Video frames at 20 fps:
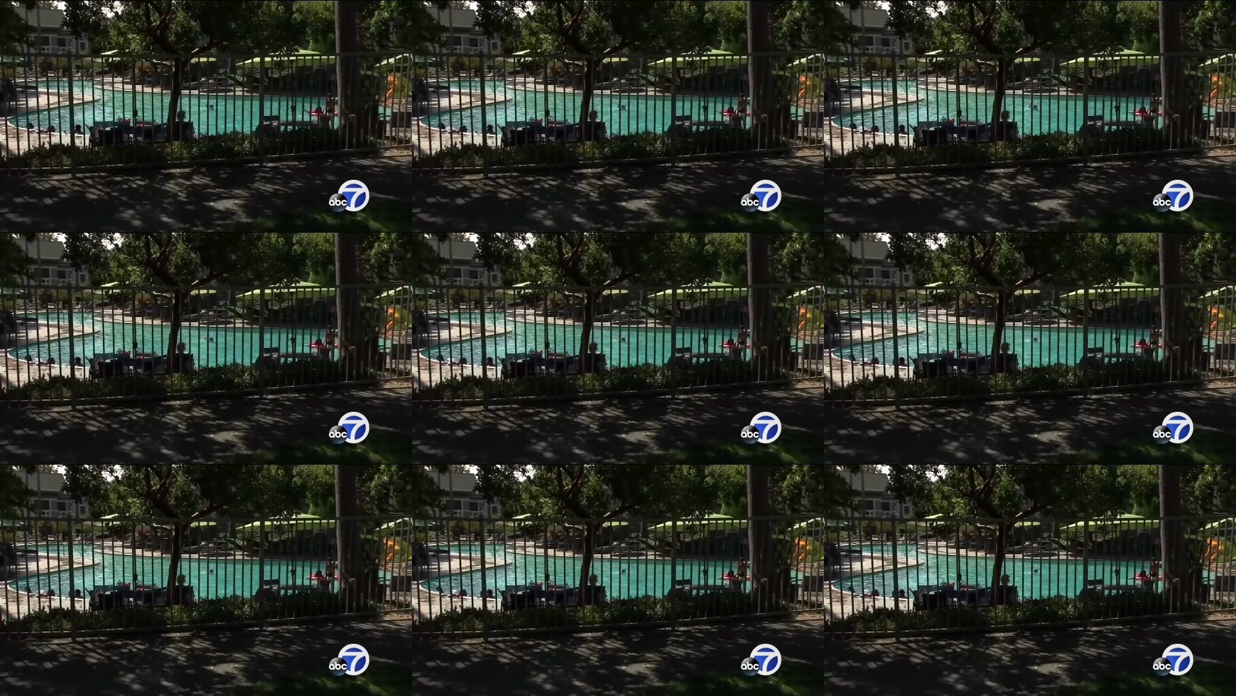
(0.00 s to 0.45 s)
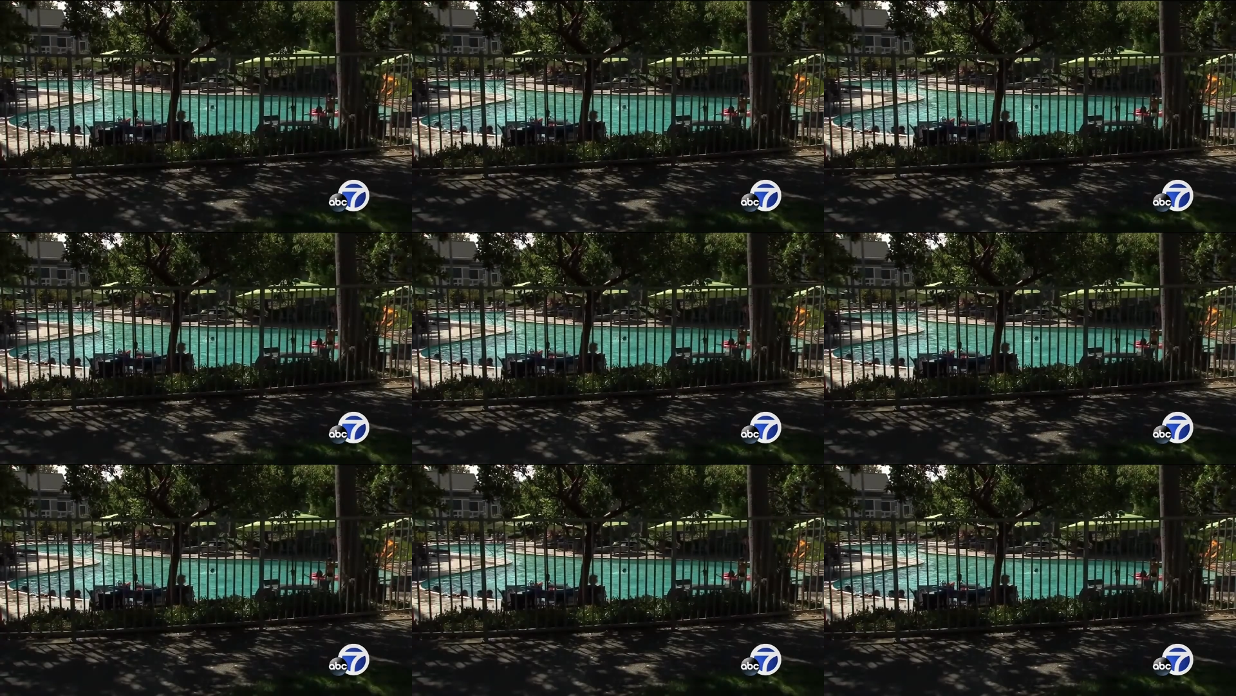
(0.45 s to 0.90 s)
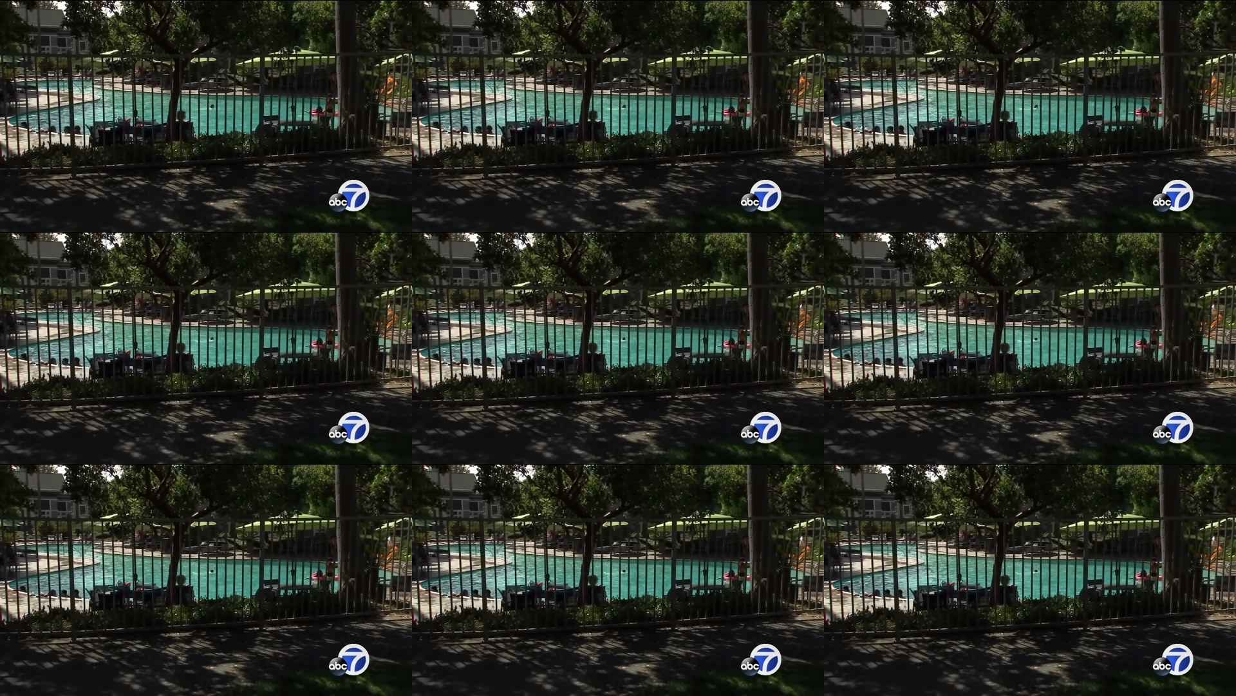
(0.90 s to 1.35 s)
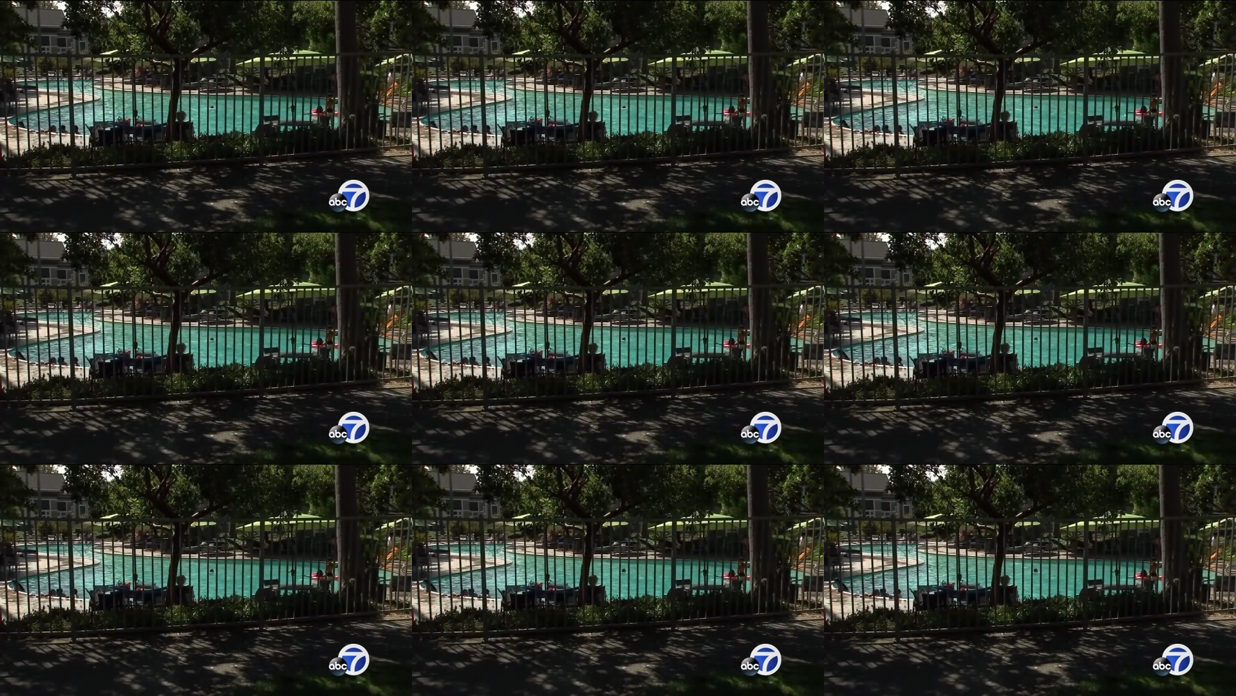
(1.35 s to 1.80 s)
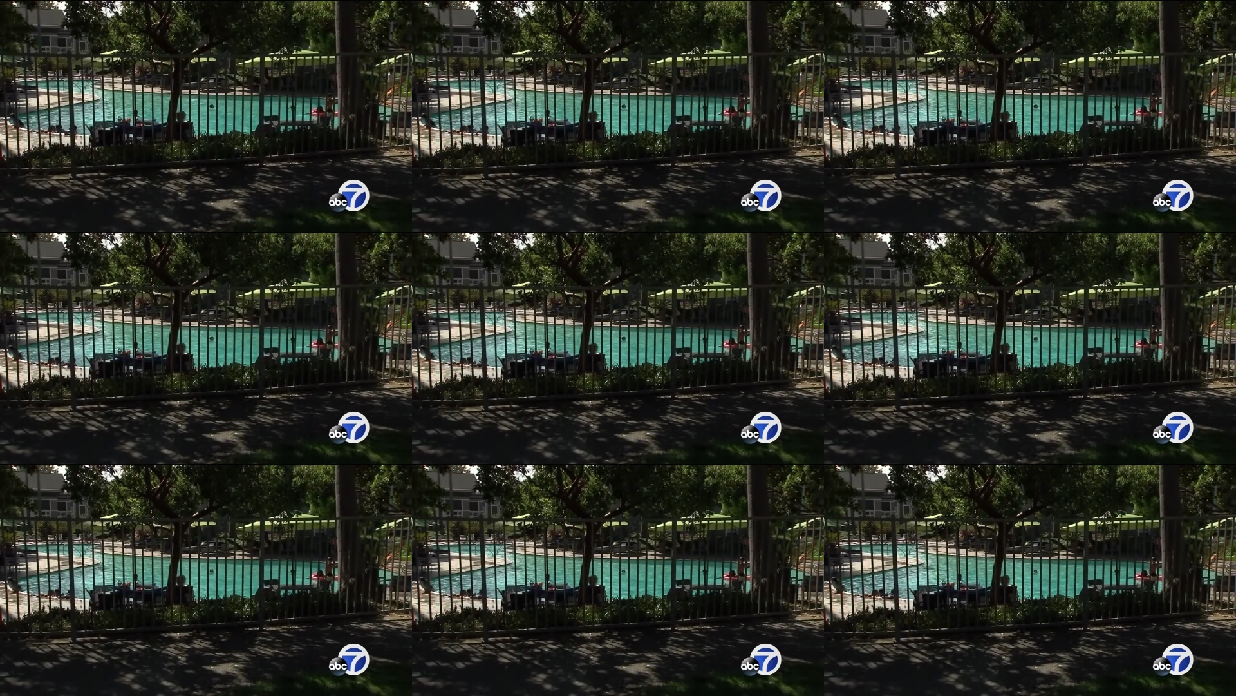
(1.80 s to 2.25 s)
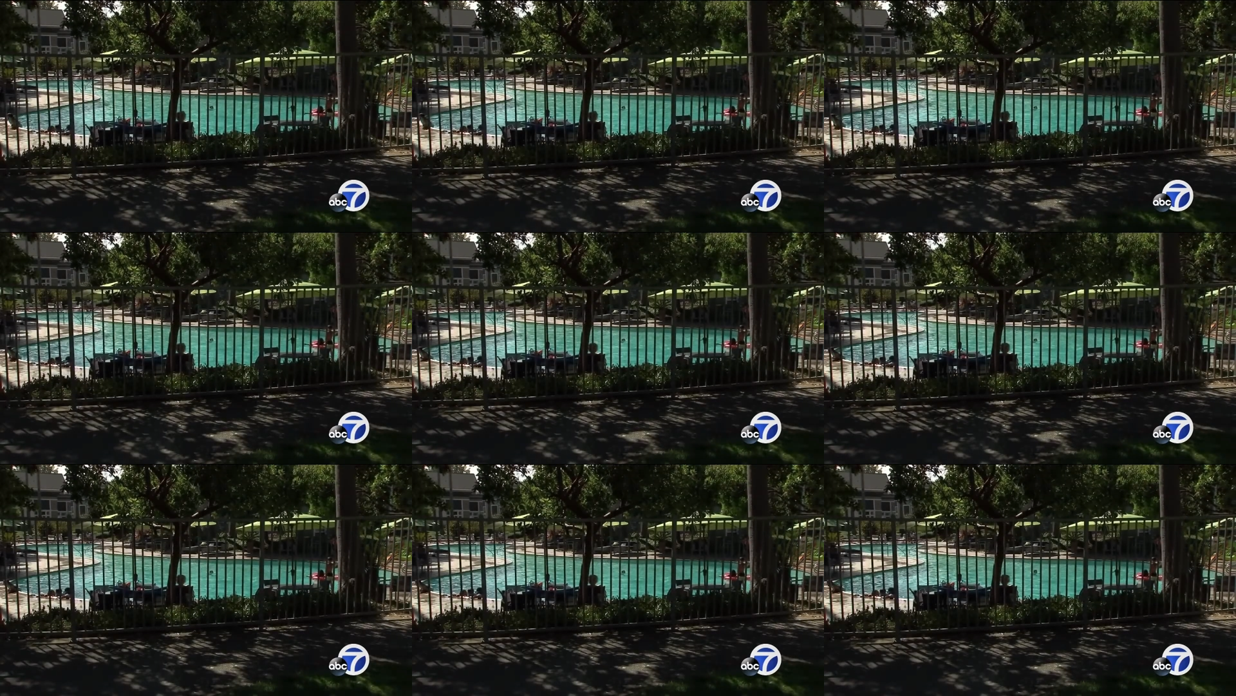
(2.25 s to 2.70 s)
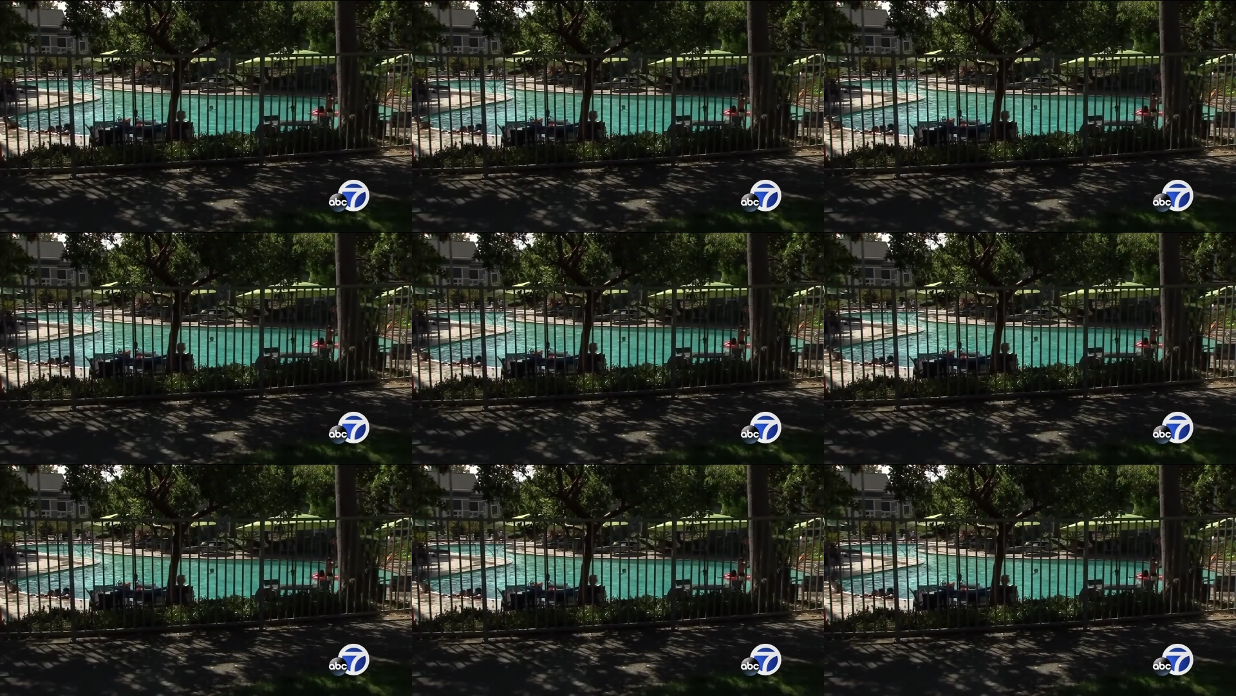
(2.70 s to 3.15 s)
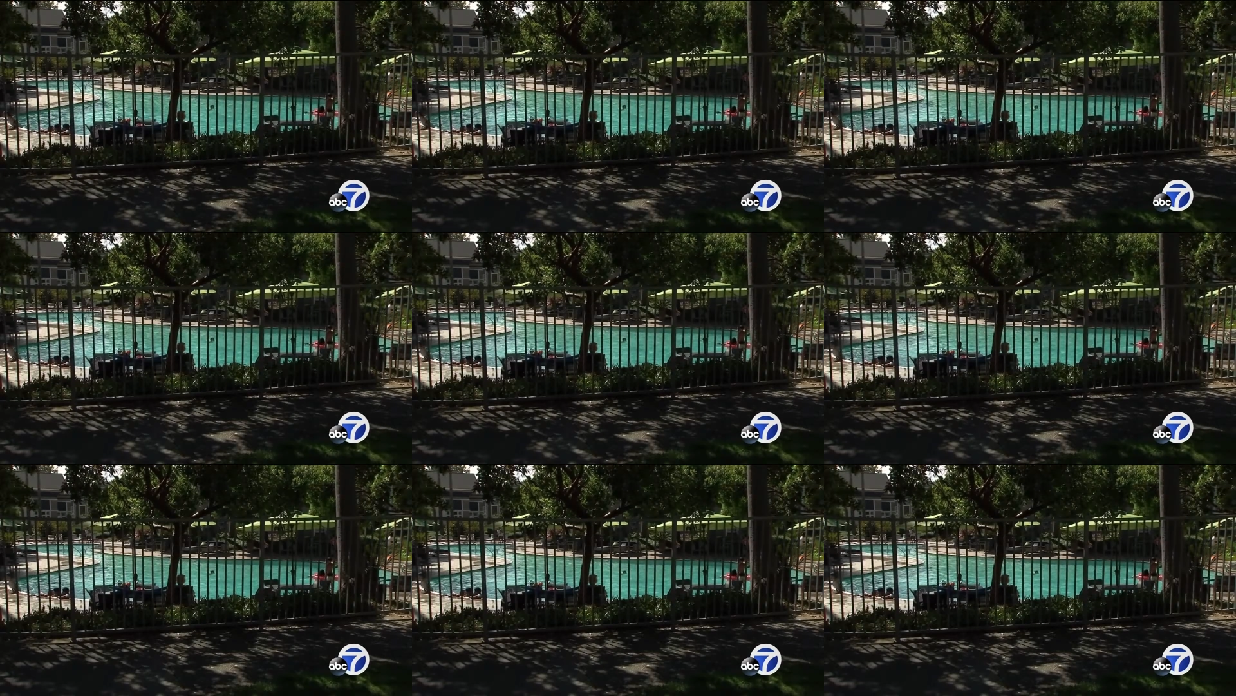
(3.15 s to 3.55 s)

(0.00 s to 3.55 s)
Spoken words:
No face is visible, so there are no lips to read.